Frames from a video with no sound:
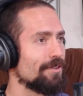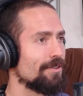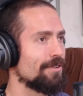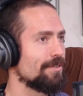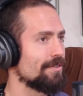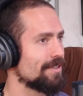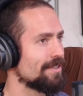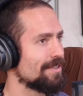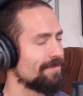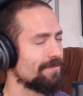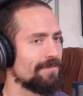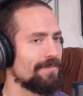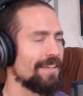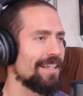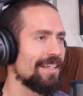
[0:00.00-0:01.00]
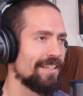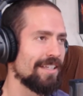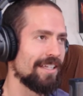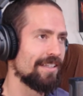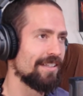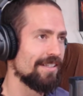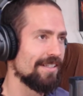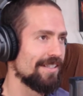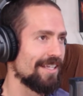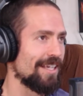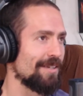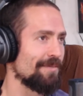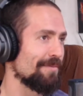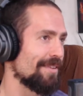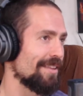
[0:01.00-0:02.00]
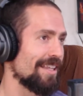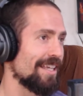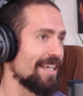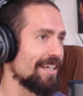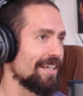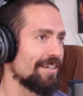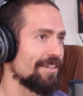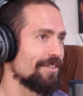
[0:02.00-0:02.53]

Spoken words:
who's feeling the same thing,